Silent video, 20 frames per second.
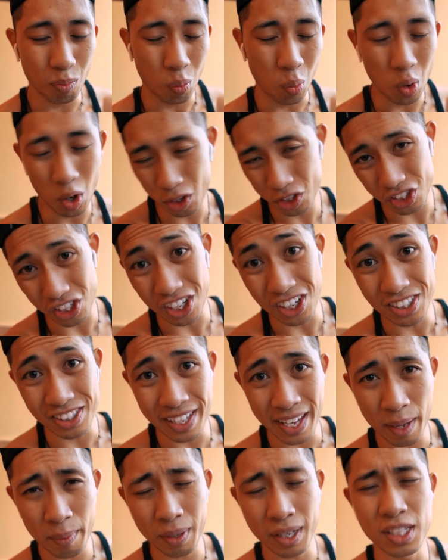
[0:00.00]
worked all
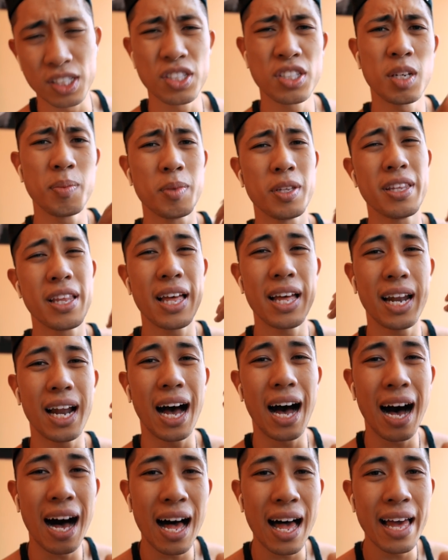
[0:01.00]
day because it's something that
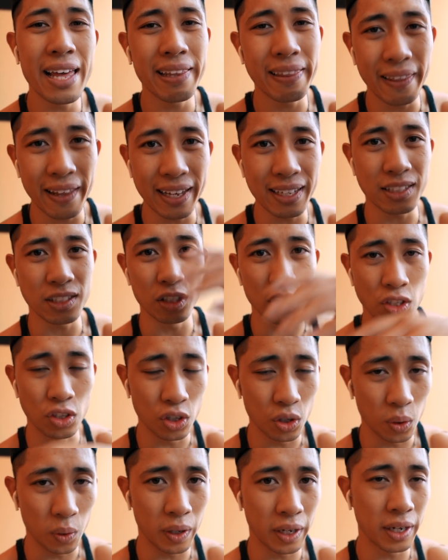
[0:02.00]
I like to
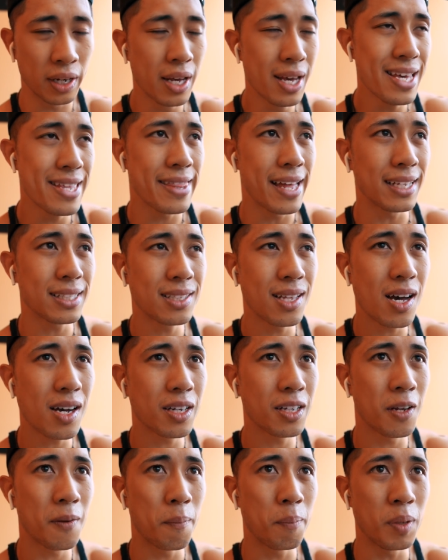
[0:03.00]
do, and that's
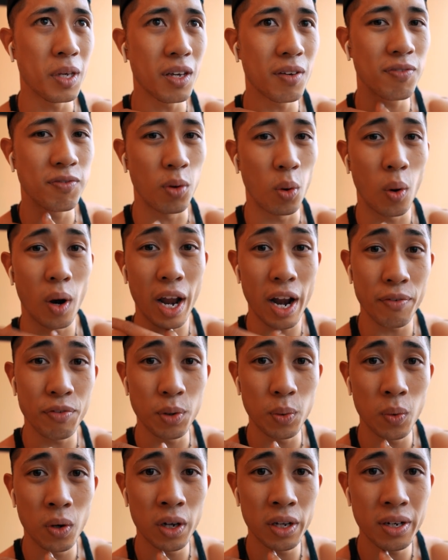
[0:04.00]
not gonna be for
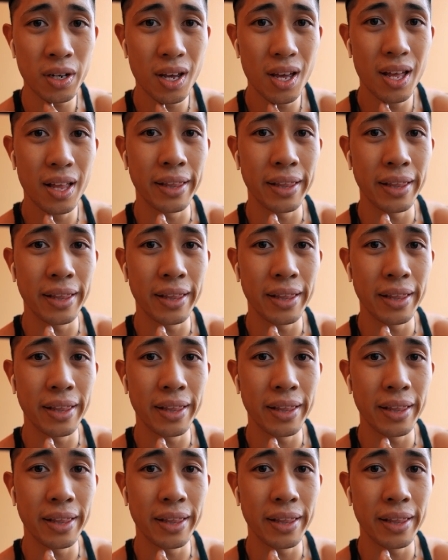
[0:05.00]
everyone.